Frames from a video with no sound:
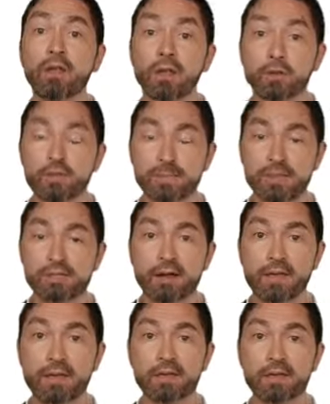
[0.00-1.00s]
You specify
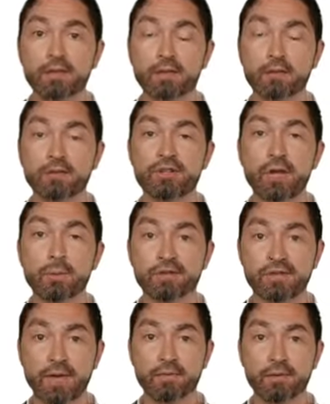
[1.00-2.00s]
that in Neo4j with
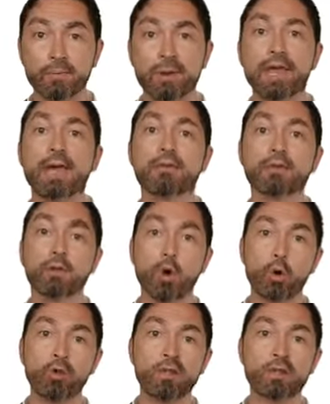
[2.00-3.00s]
Cypher by having the
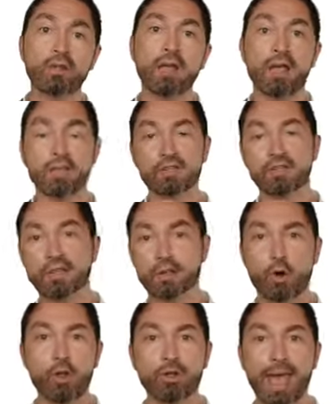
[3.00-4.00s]
colon and then saying in
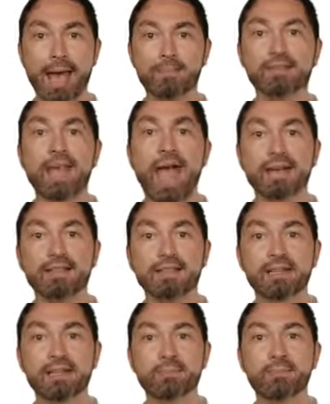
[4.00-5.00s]
all caps acted
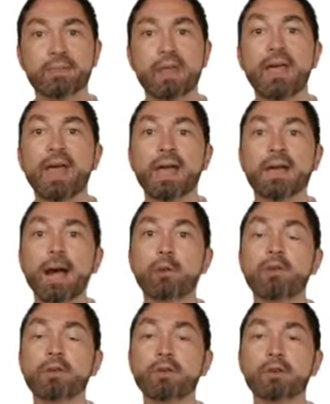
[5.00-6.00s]
in. And now
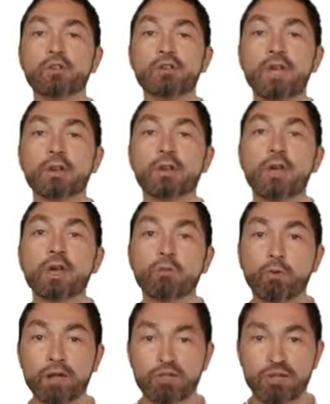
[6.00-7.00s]
when Neo4j
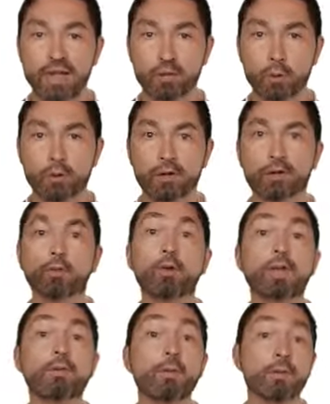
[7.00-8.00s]
runs that query
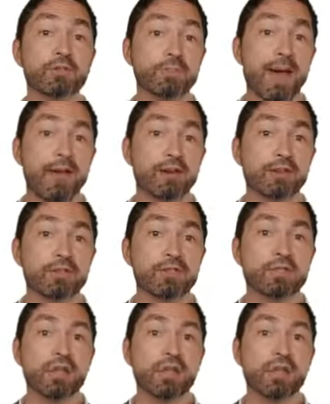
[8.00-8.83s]
looking for those patterns,